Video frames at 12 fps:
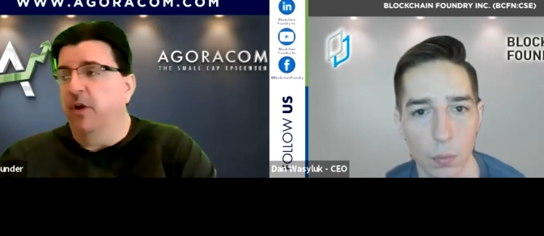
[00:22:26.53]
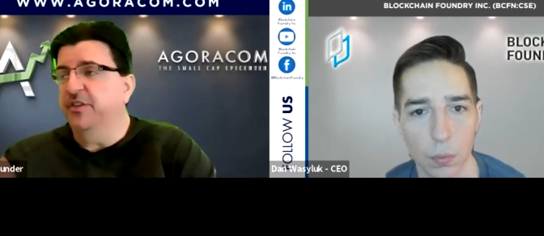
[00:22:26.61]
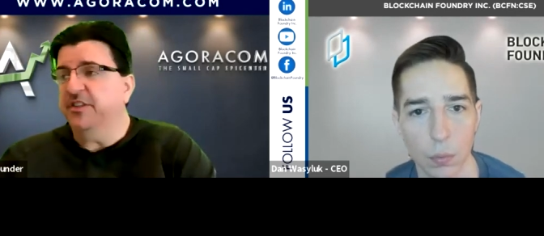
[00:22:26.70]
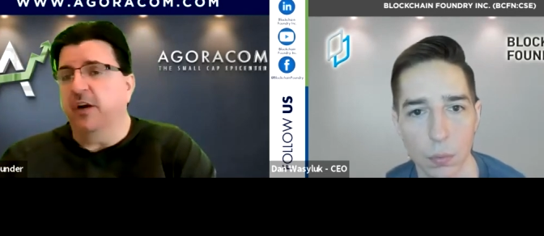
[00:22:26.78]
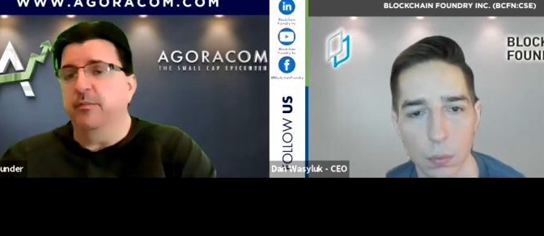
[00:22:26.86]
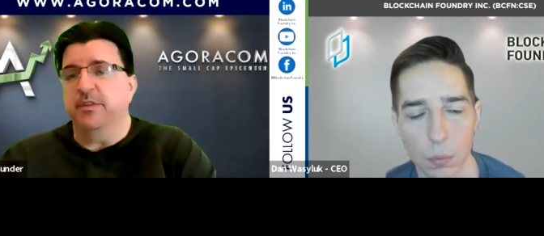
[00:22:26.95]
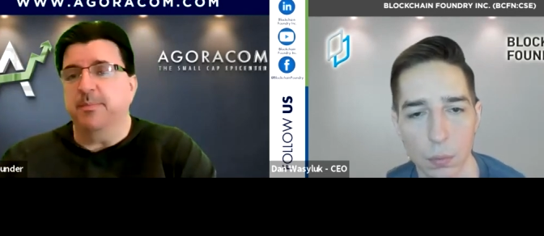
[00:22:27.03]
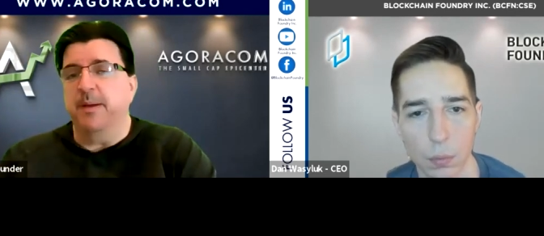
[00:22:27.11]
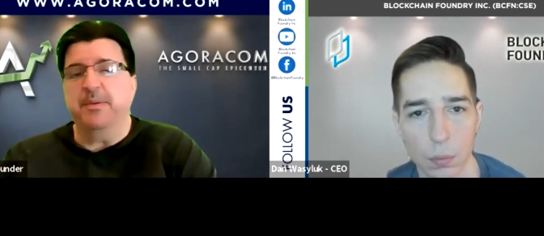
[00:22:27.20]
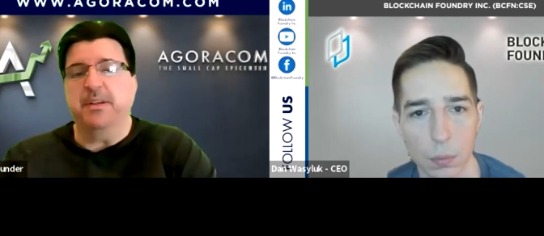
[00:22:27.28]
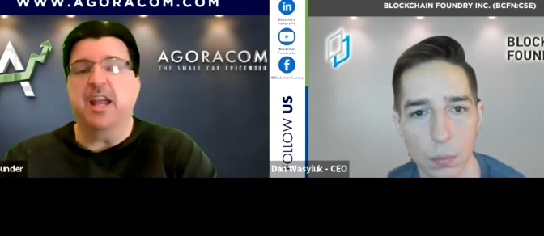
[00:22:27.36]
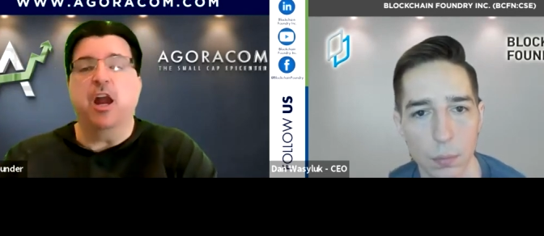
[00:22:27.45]
Speaker 1: all these governments
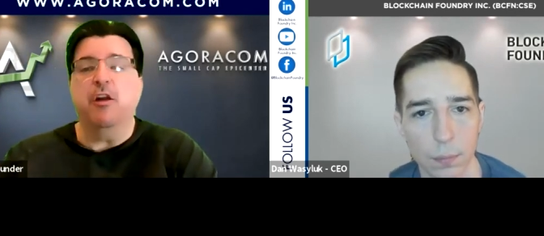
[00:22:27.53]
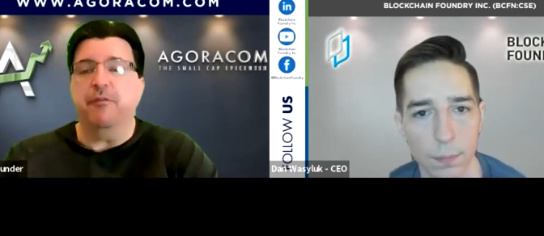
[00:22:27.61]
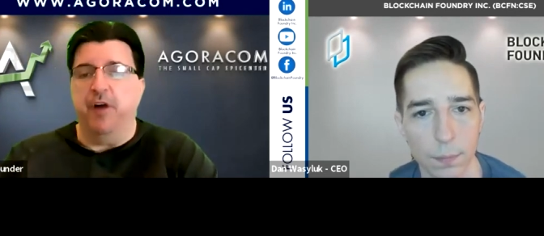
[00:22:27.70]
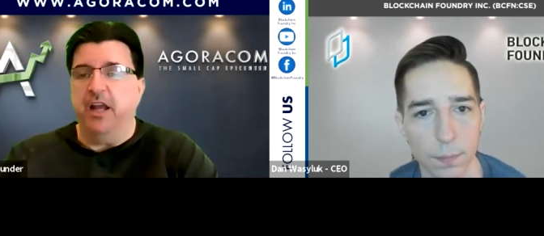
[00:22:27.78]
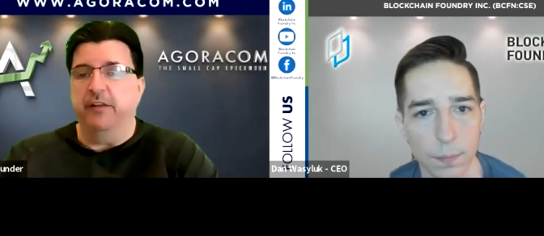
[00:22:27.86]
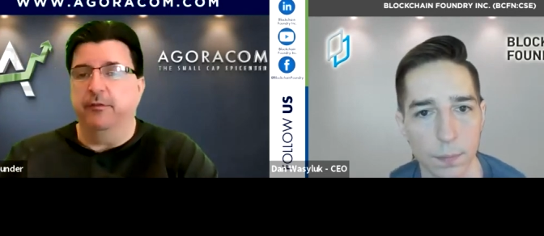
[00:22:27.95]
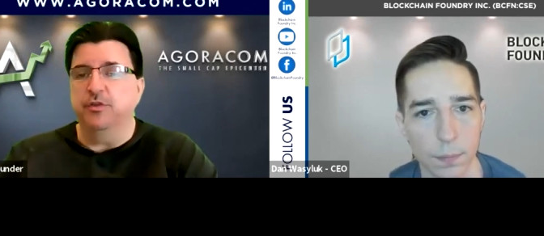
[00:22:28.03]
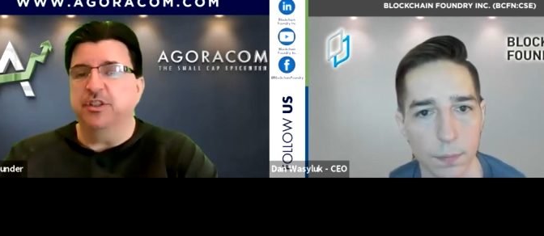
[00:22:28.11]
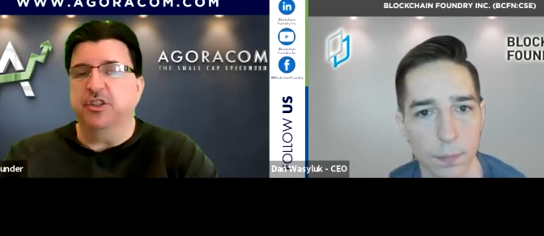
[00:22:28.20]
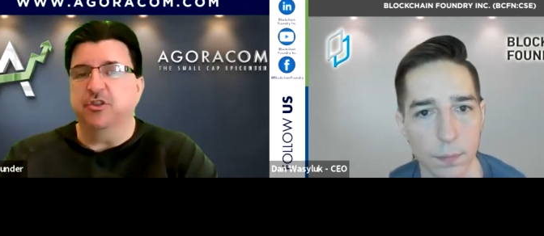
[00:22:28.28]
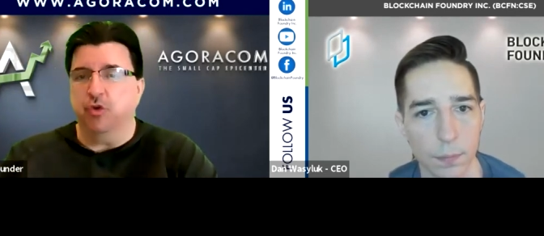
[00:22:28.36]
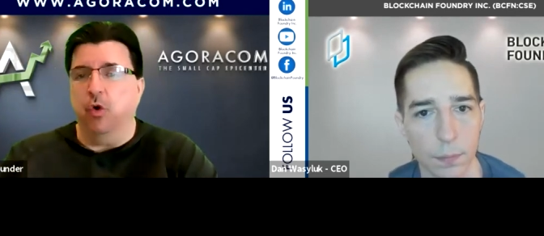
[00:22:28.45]
might be terrified of
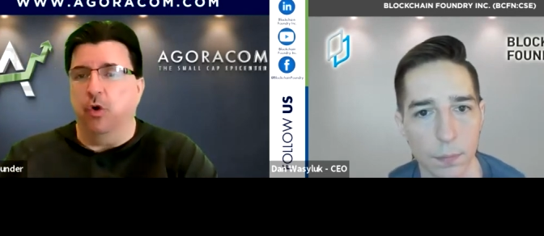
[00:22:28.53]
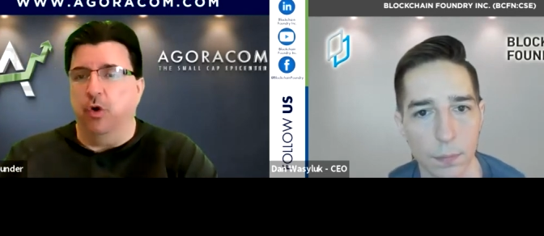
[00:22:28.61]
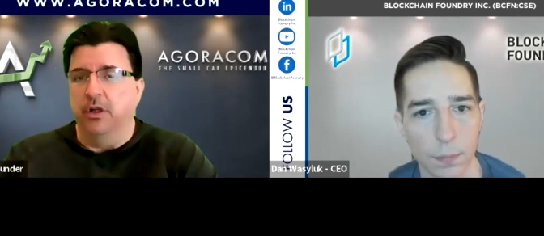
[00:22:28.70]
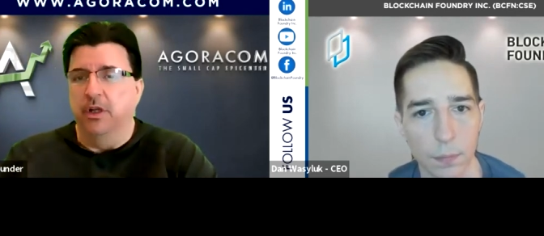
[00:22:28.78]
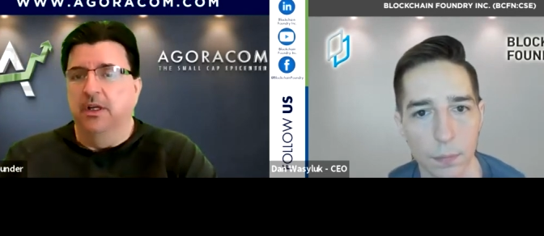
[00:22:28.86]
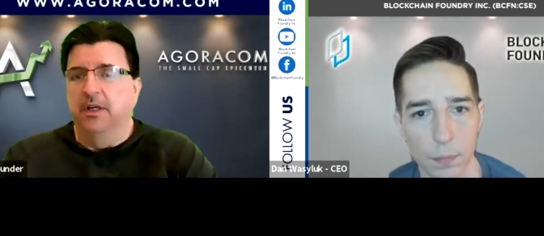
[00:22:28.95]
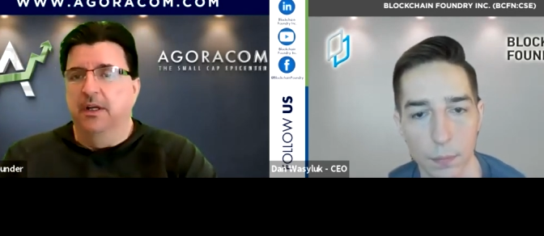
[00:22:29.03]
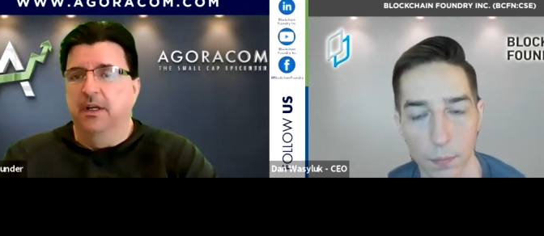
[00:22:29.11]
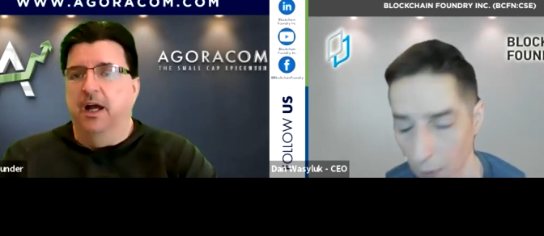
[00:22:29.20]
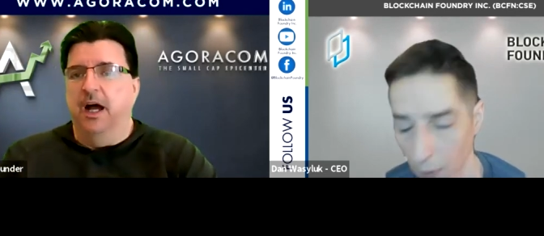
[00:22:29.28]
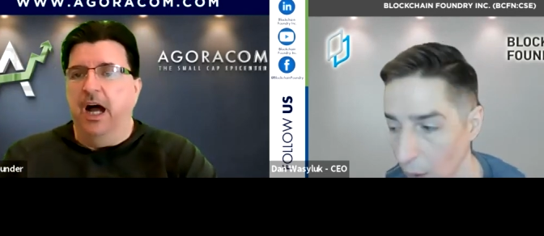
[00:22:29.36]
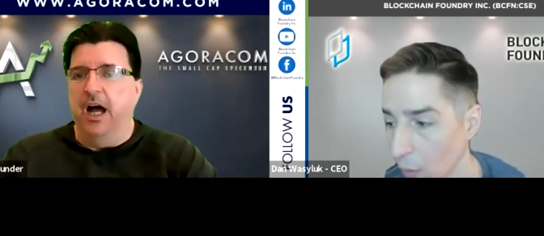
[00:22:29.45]
losing control.
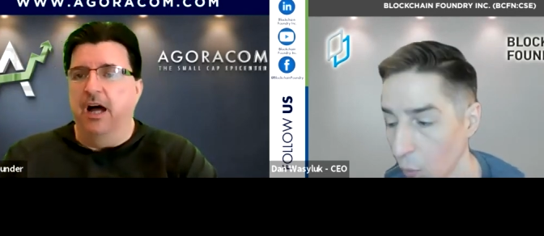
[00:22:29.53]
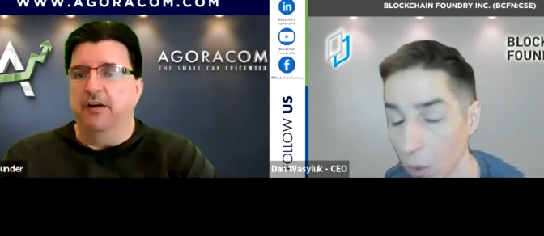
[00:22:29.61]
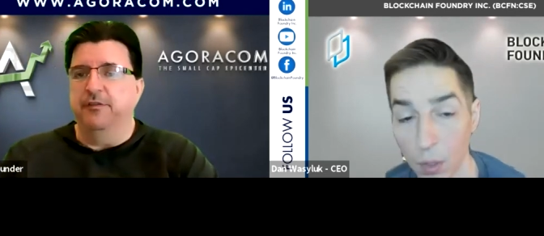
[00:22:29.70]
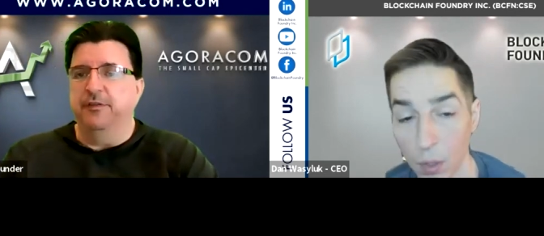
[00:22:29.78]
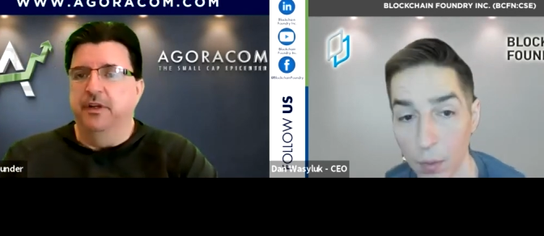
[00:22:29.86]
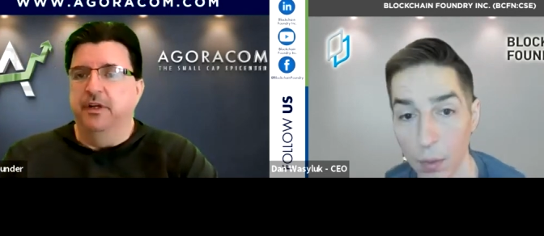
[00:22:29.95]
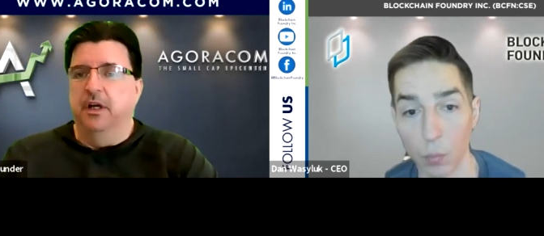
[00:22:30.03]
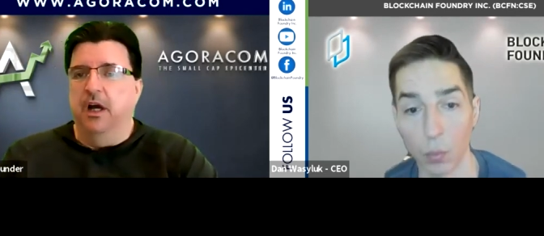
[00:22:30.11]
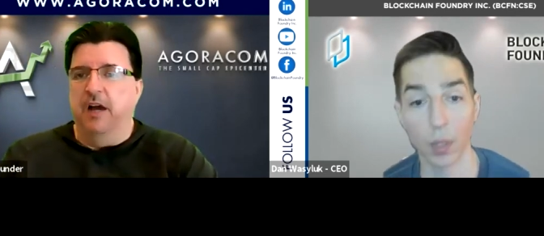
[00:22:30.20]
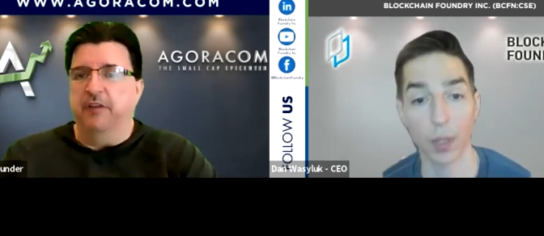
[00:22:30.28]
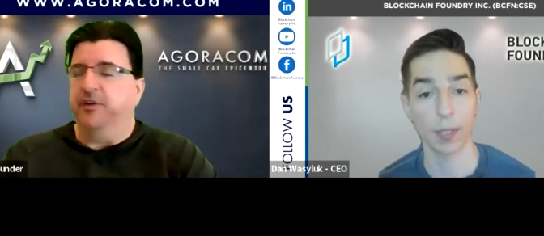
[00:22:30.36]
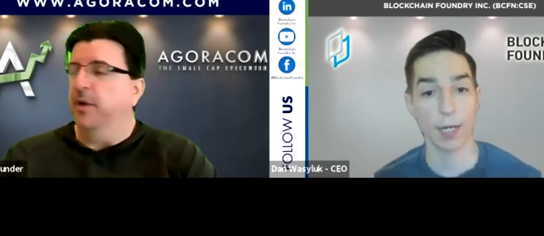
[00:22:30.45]
Of, well, well, and